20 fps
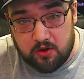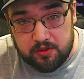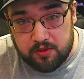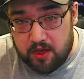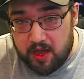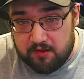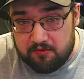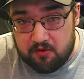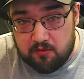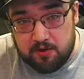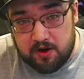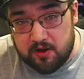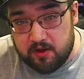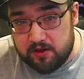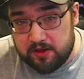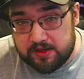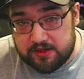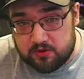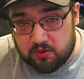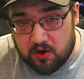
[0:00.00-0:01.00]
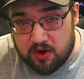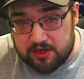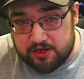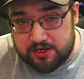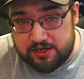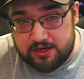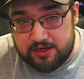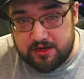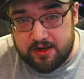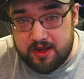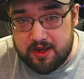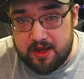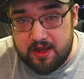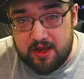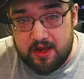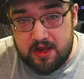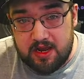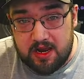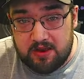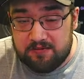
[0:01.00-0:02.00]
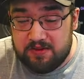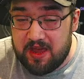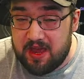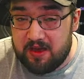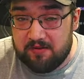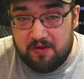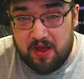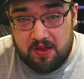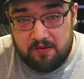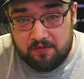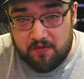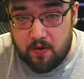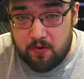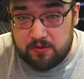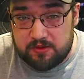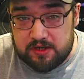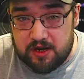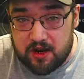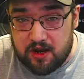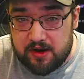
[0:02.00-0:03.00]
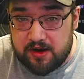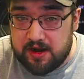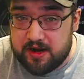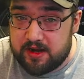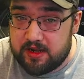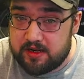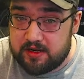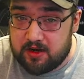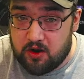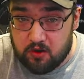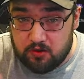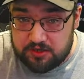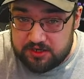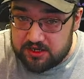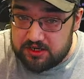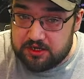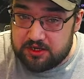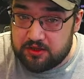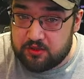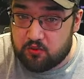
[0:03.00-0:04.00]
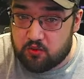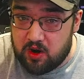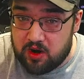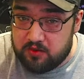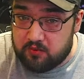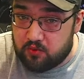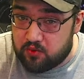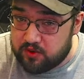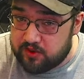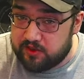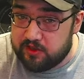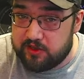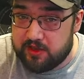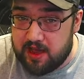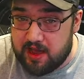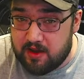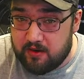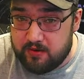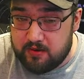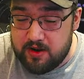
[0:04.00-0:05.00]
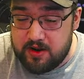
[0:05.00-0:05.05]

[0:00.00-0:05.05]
Everybody that's watching, if they have headphones on and it goes into the red really loud,